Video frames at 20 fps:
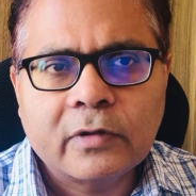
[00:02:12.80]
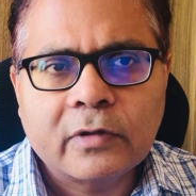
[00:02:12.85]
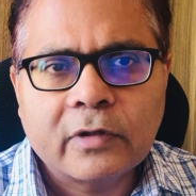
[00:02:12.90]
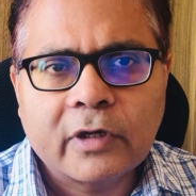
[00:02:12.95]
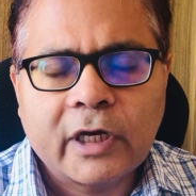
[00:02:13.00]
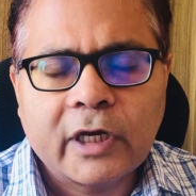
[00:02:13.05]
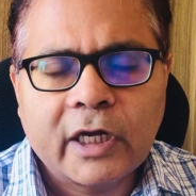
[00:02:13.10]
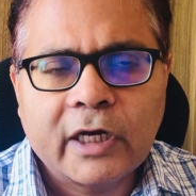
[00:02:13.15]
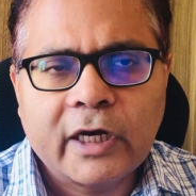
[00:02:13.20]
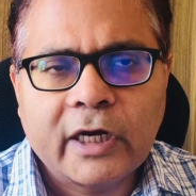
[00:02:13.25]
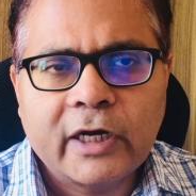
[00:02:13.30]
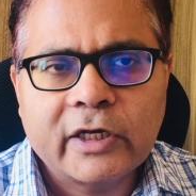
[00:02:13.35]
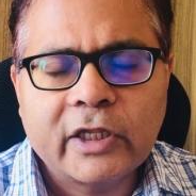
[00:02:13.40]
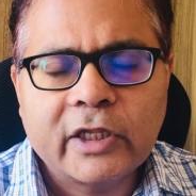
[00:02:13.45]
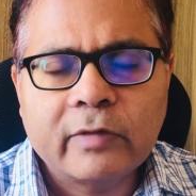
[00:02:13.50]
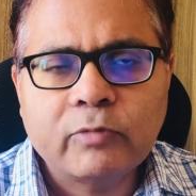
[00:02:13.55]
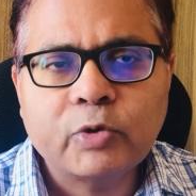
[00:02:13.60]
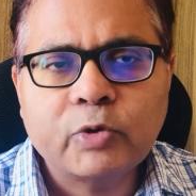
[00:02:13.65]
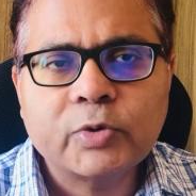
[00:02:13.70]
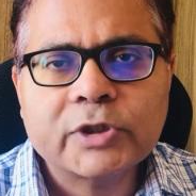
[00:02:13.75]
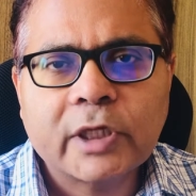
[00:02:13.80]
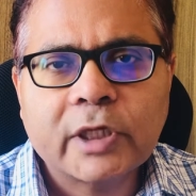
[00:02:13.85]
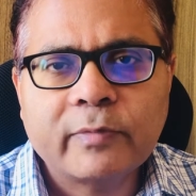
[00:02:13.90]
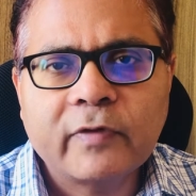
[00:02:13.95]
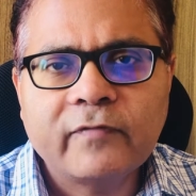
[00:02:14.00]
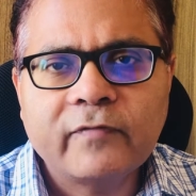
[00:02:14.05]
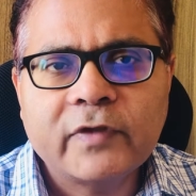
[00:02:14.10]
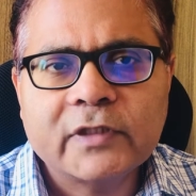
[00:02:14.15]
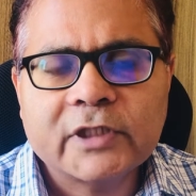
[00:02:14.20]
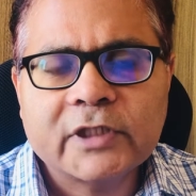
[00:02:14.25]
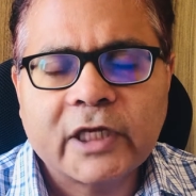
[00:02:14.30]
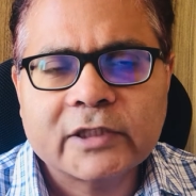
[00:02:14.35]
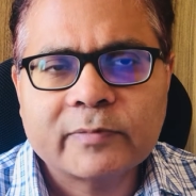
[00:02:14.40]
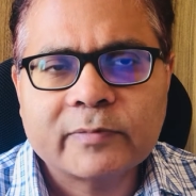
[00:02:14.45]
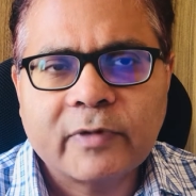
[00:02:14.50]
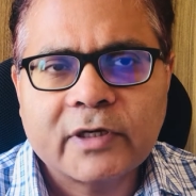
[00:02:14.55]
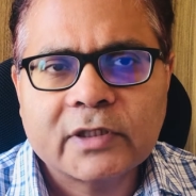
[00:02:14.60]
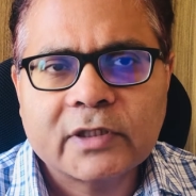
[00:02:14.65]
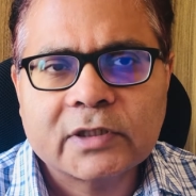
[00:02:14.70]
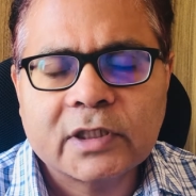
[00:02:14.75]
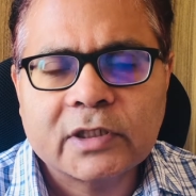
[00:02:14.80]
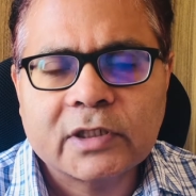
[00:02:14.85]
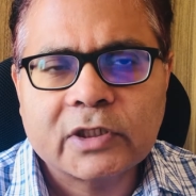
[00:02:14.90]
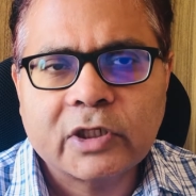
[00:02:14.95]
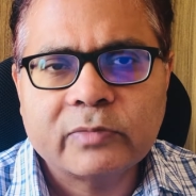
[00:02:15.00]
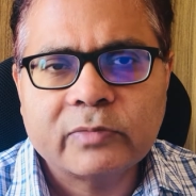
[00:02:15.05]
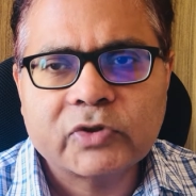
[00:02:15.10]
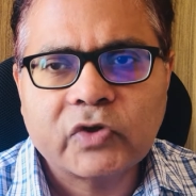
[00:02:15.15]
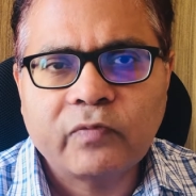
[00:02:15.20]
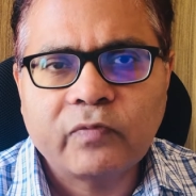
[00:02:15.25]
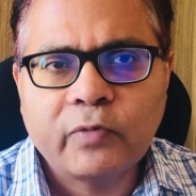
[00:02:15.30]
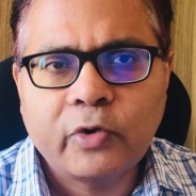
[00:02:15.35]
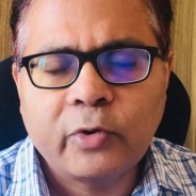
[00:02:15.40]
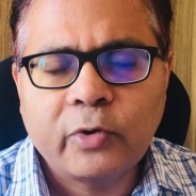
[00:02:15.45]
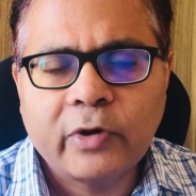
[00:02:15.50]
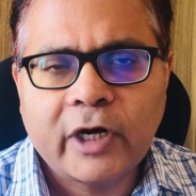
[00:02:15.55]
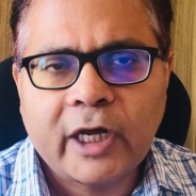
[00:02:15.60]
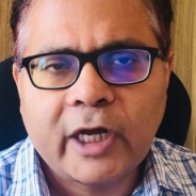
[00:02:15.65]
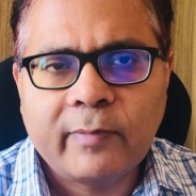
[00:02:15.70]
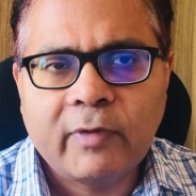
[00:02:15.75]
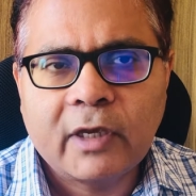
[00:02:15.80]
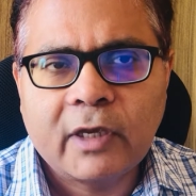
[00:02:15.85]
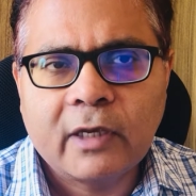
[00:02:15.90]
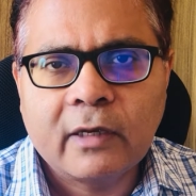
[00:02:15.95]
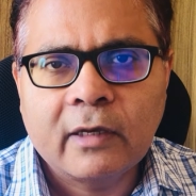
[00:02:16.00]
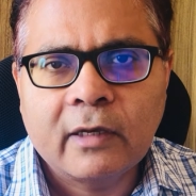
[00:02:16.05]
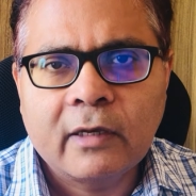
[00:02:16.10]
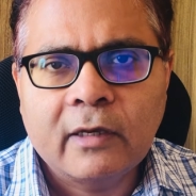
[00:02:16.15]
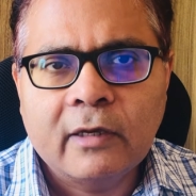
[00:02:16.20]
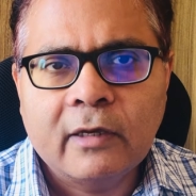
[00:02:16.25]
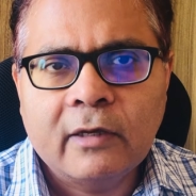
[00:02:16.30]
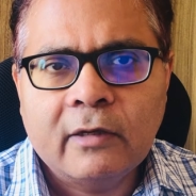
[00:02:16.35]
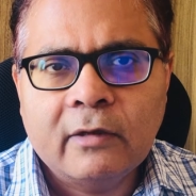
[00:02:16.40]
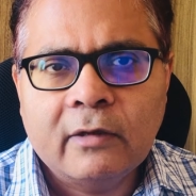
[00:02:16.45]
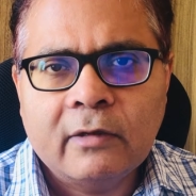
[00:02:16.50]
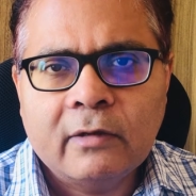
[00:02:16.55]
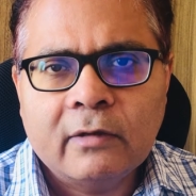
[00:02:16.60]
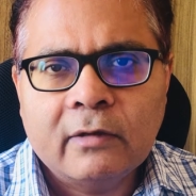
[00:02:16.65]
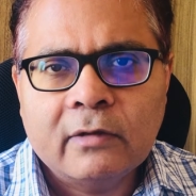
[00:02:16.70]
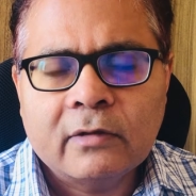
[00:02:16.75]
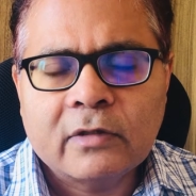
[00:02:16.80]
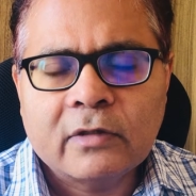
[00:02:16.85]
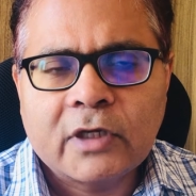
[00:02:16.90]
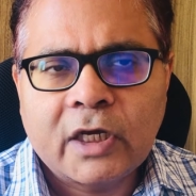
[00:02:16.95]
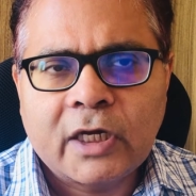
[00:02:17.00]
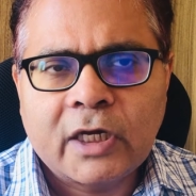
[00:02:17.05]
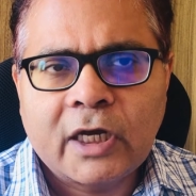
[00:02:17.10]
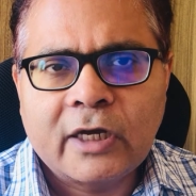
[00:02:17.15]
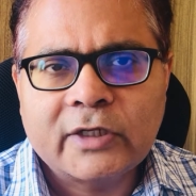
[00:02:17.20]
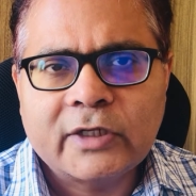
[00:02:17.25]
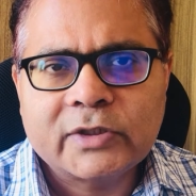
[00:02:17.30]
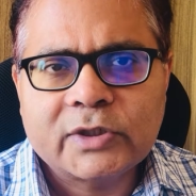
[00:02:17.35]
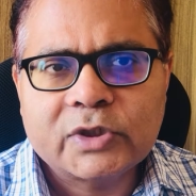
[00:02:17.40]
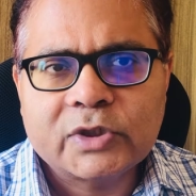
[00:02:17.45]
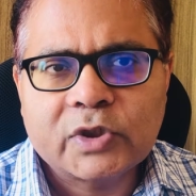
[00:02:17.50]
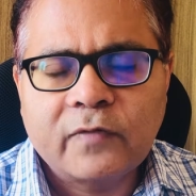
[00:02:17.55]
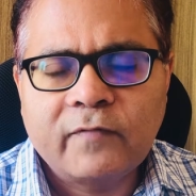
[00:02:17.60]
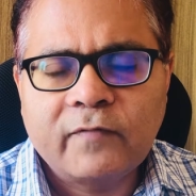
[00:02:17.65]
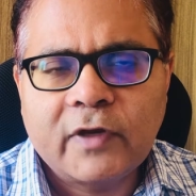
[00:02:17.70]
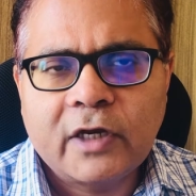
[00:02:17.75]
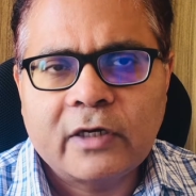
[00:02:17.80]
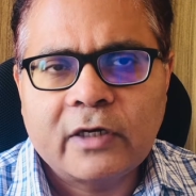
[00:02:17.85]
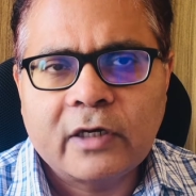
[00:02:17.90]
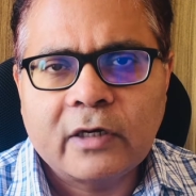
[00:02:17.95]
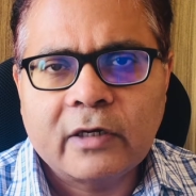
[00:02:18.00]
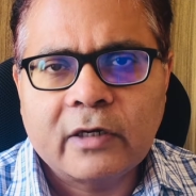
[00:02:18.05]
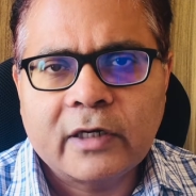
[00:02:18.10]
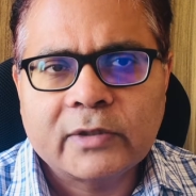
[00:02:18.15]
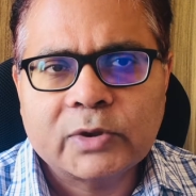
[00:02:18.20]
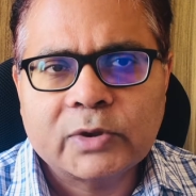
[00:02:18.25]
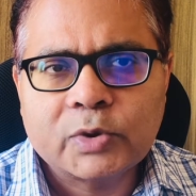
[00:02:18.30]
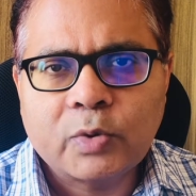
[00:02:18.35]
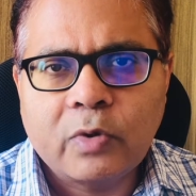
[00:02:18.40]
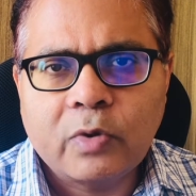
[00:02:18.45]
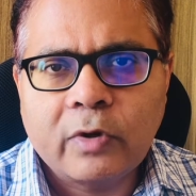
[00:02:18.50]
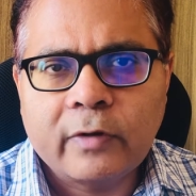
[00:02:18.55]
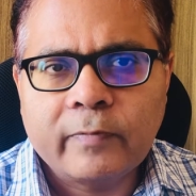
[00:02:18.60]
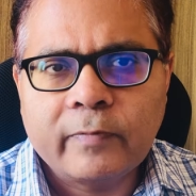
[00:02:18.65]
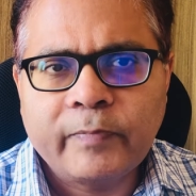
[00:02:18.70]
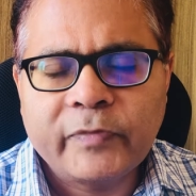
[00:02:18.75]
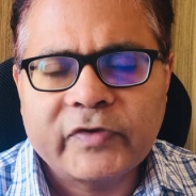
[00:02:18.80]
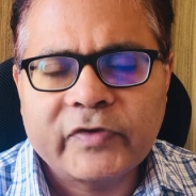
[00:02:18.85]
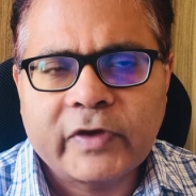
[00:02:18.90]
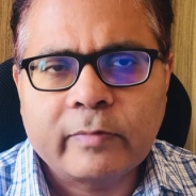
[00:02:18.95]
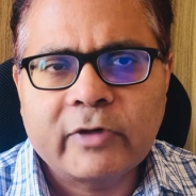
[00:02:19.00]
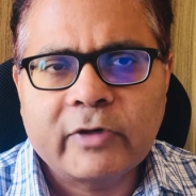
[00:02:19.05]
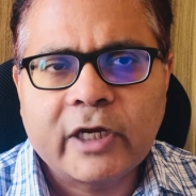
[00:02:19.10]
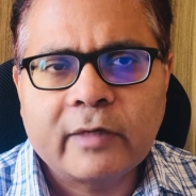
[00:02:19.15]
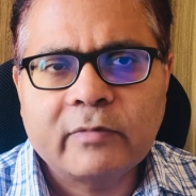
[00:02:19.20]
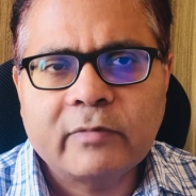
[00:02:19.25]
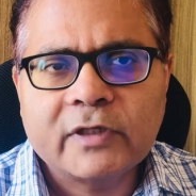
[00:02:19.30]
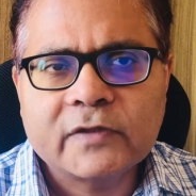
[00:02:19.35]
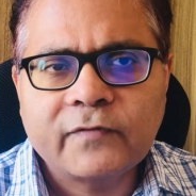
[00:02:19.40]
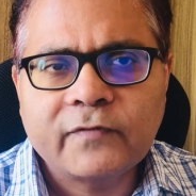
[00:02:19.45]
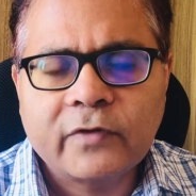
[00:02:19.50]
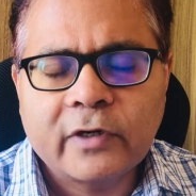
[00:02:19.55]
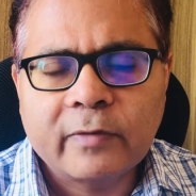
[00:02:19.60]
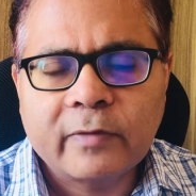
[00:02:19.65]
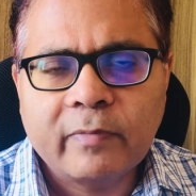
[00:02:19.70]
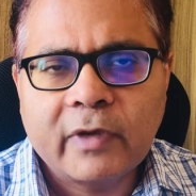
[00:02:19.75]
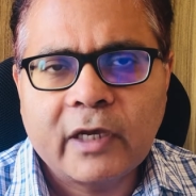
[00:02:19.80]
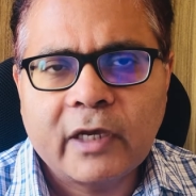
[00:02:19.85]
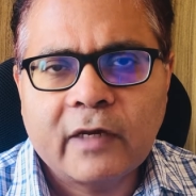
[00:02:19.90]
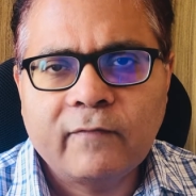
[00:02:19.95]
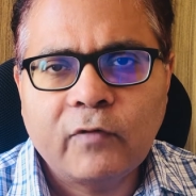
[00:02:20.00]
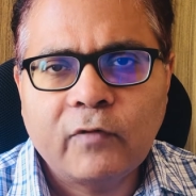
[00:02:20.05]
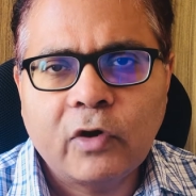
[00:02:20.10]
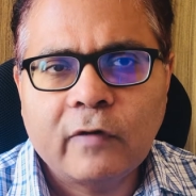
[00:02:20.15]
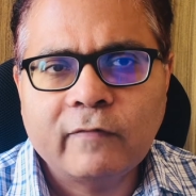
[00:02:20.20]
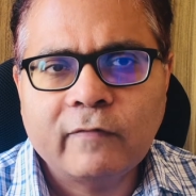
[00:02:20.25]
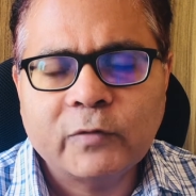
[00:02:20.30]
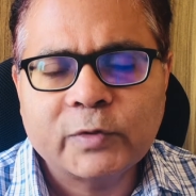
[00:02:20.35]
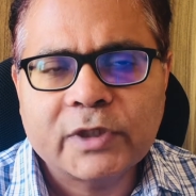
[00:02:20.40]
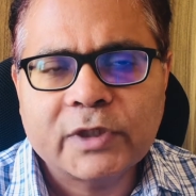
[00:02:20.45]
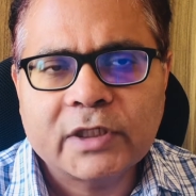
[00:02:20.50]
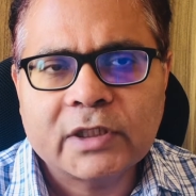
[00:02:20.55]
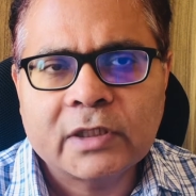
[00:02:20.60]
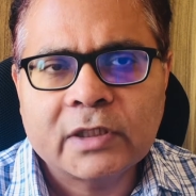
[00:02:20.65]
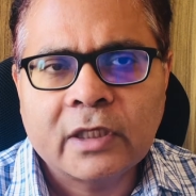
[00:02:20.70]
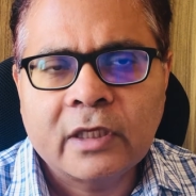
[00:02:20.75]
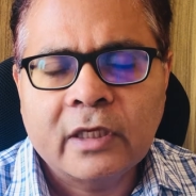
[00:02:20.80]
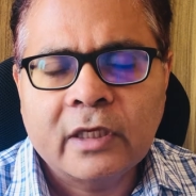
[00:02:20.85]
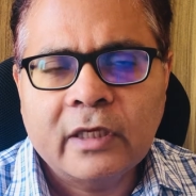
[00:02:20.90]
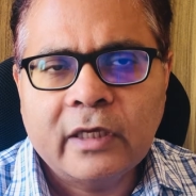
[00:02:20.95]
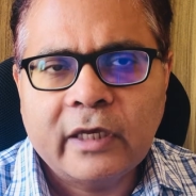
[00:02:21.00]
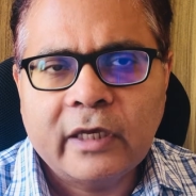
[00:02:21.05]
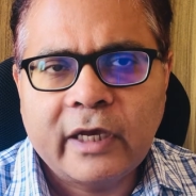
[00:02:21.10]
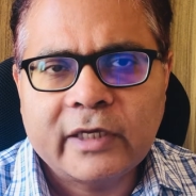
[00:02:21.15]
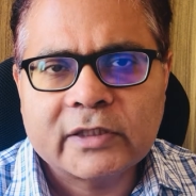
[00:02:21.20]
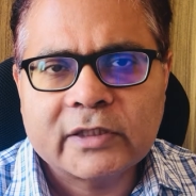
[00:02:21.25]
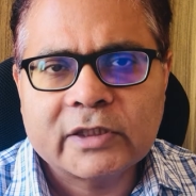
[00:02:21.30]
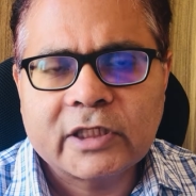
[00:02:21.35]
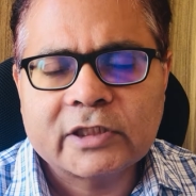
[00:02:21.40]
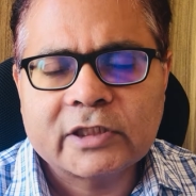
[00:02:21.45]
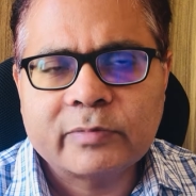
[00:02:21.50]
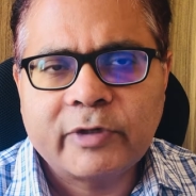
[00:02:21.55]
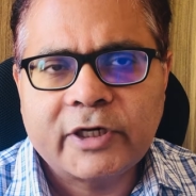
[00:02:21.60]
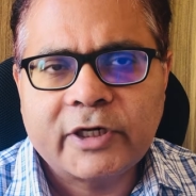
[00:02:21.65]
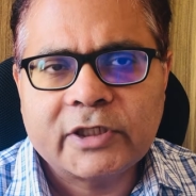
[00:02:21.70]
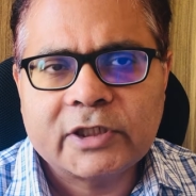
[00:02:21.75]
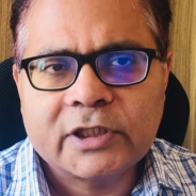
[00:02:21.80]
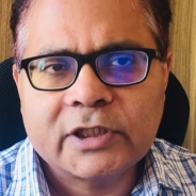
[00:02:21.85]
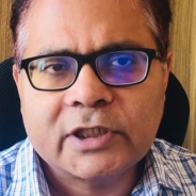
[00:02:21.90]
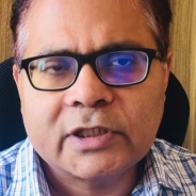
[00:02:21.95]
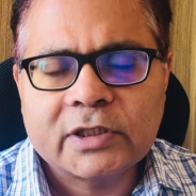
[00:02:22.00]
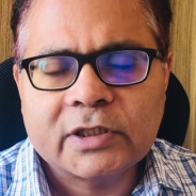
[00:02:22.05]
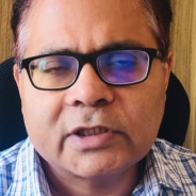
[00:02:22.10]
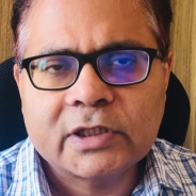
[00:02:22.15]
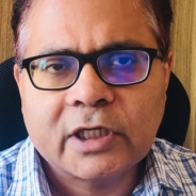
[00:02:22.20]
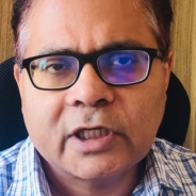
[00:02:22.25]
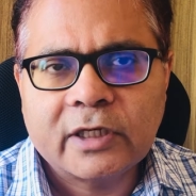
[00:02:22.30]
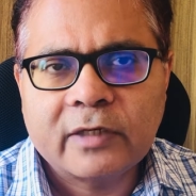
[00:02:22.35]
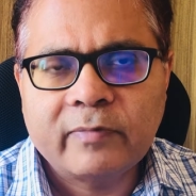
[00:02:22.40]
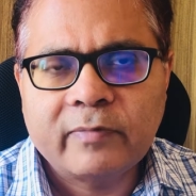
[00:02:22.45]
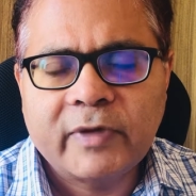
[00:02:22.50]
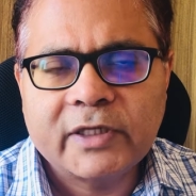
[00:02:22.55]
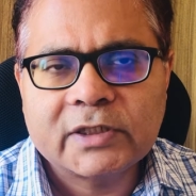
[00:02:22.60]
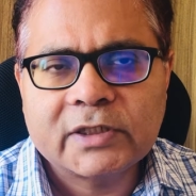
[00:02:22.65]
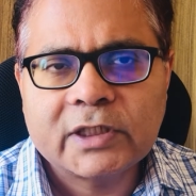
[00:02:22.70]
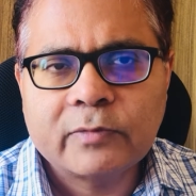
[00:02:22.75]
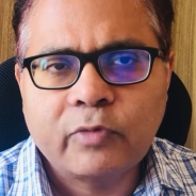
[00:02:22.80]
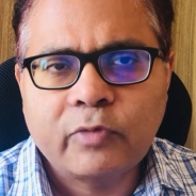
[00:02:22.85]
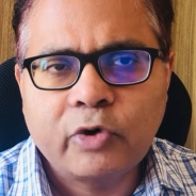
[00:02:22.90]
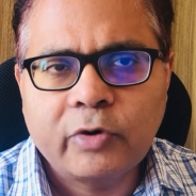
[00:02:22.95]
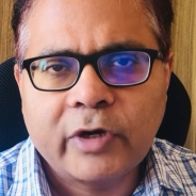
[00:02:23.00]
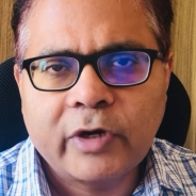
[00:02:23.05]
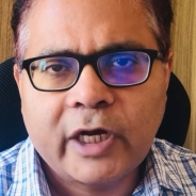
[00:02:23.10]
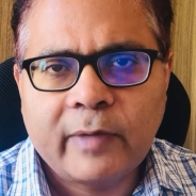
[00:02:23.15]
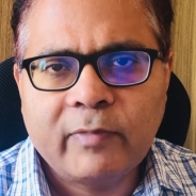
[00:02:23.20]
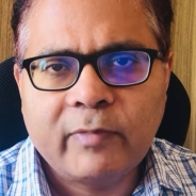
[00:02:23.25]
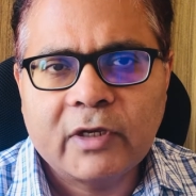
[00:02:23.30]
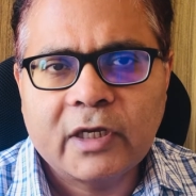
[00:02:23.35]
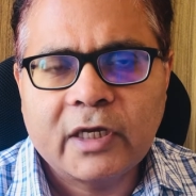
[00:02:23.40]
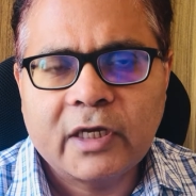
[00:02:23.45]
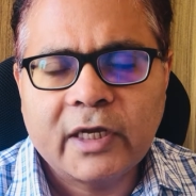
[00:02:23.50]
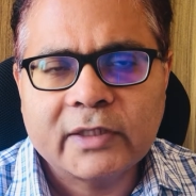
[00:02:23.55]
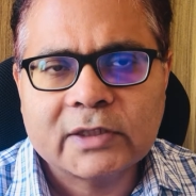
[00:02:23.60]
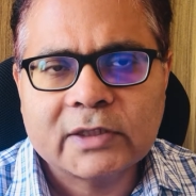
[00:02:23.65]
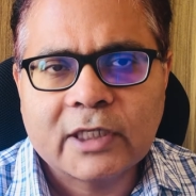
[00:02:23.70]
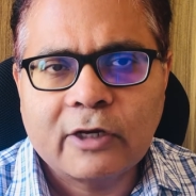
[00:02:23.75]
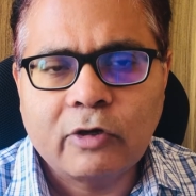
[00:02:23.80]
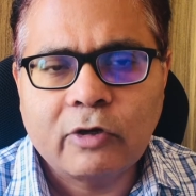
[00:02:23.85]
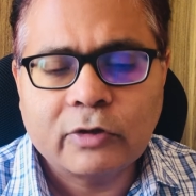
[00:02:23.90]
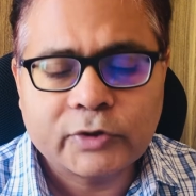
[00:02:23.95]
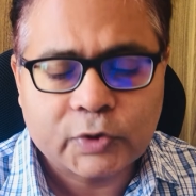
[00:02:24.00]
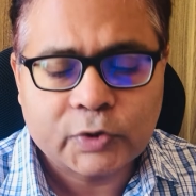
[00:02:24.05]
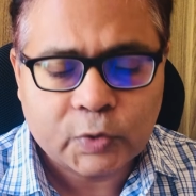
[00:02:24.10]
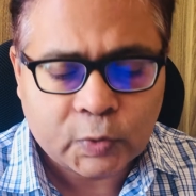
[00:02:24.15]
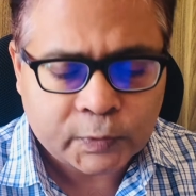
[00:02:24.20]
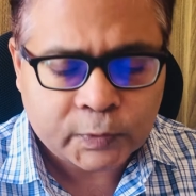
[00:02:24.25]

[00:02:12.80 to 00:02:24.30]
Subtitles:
and let them do some of these aspects in terms of programming, the analysis of data, and so on. Sometimes this work may involve using Excel spreadsheets and basic programming in Excel also.